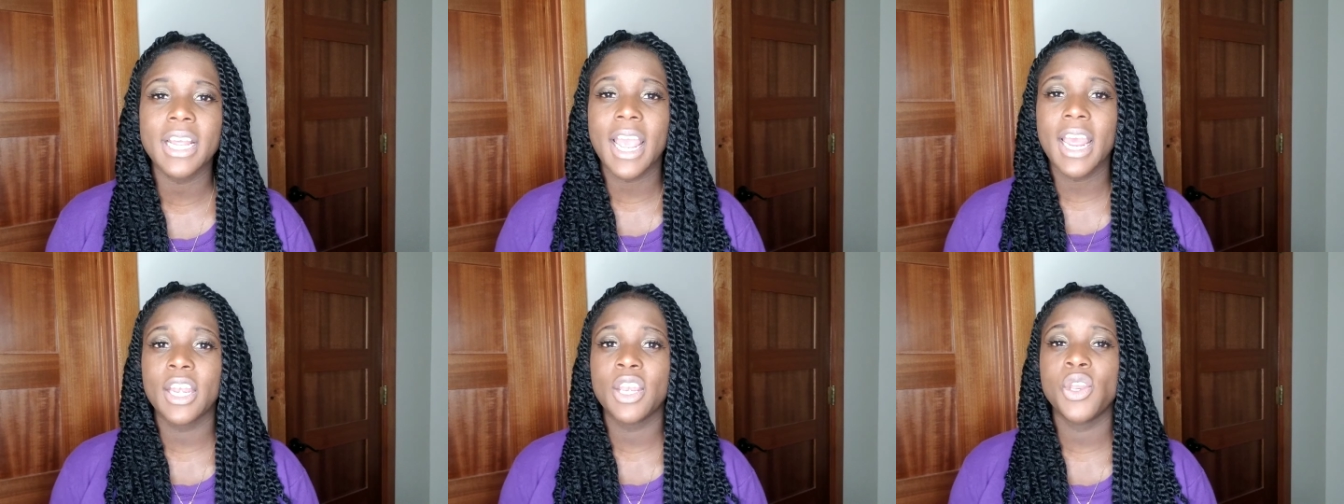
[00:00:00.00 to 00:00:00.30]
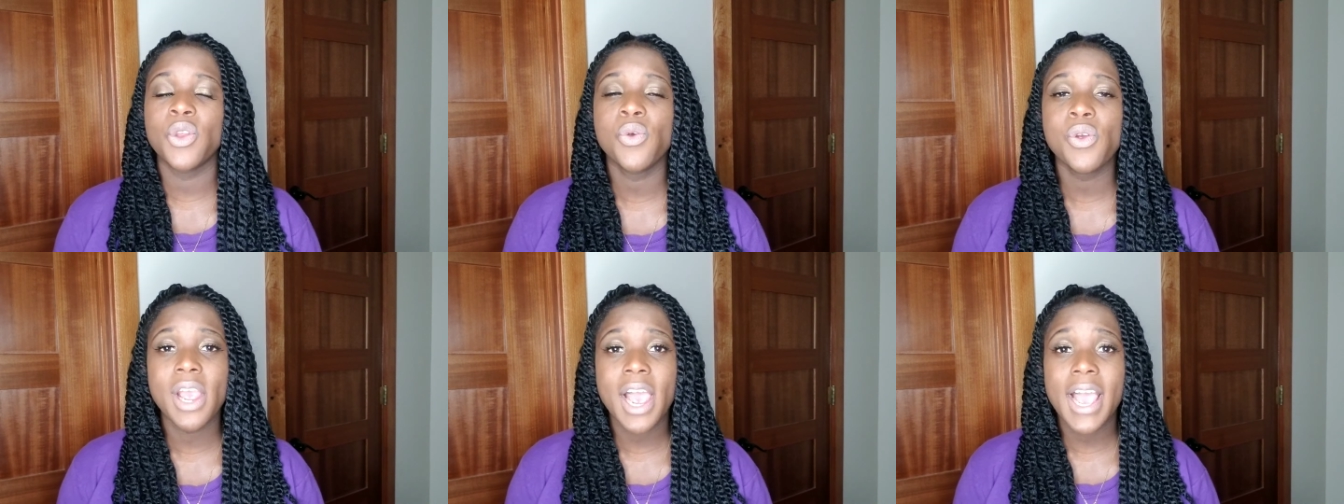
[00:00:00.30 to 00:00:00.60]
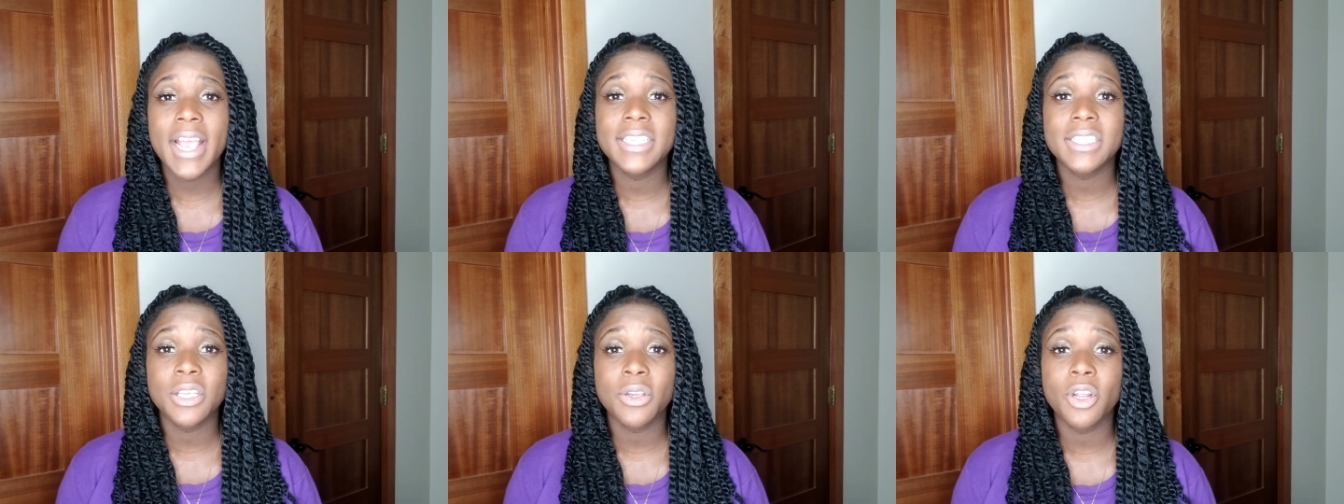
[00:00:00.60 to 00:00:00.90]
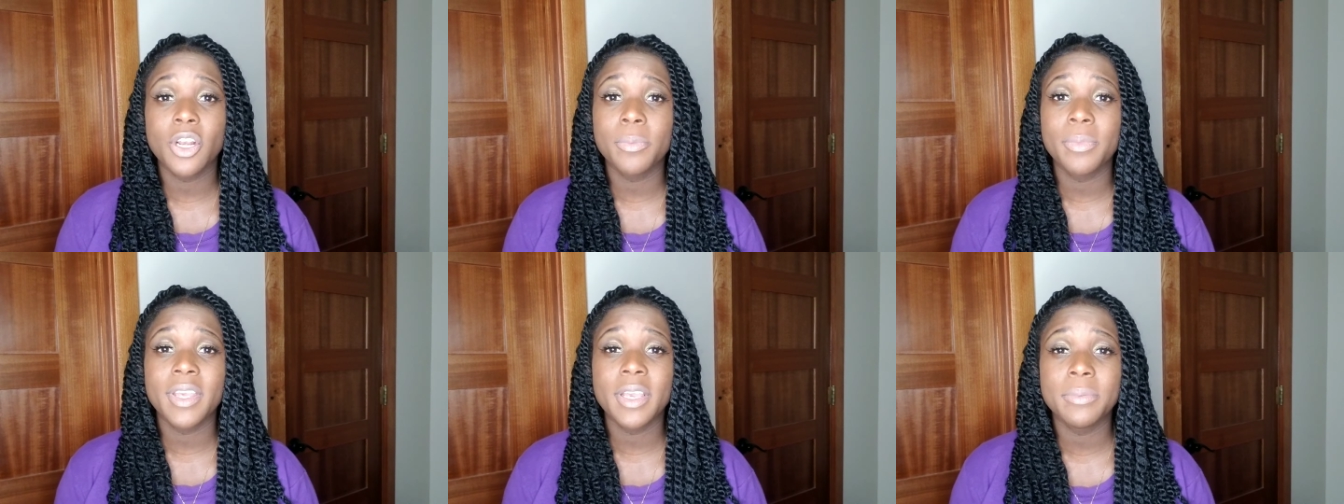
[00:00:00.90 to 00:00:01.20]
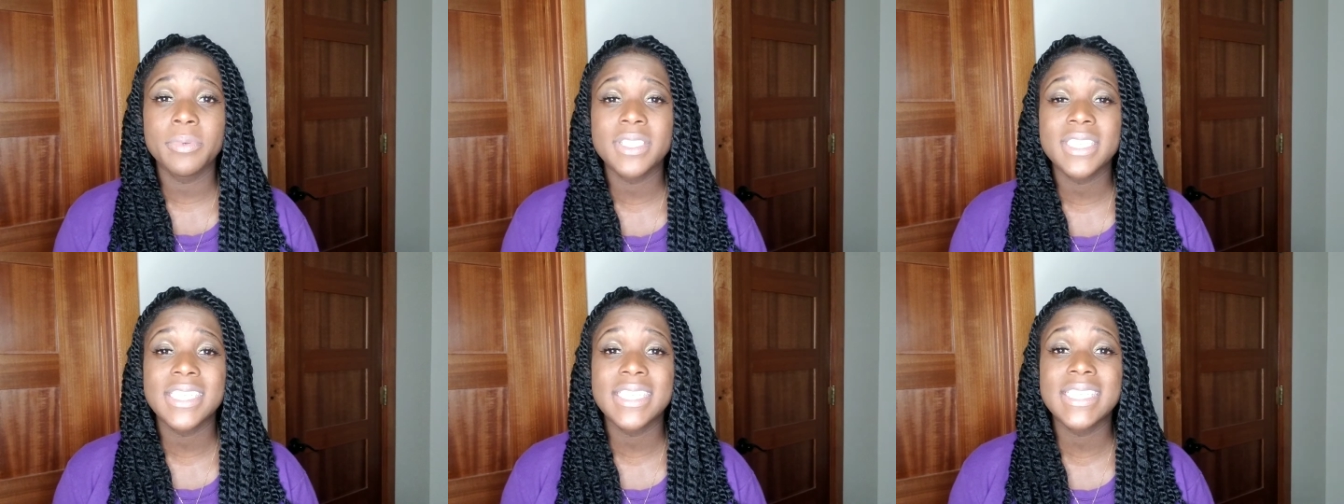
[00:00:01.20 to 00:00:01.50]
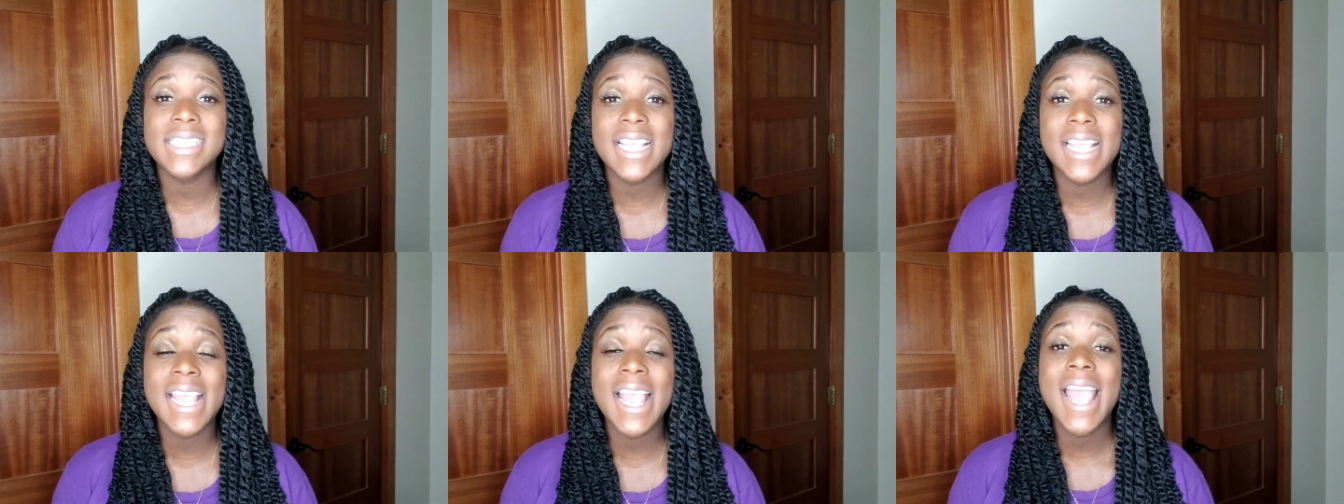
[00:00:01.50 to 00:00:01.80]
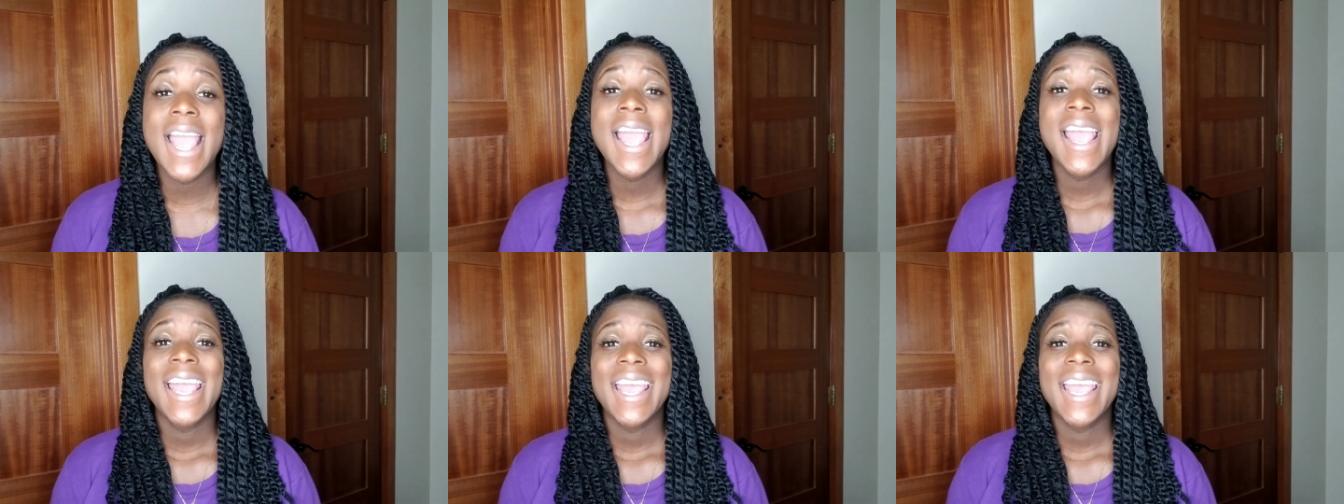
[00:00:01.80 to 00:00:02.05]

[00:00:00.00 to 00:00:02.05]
and you guys are going to be able to see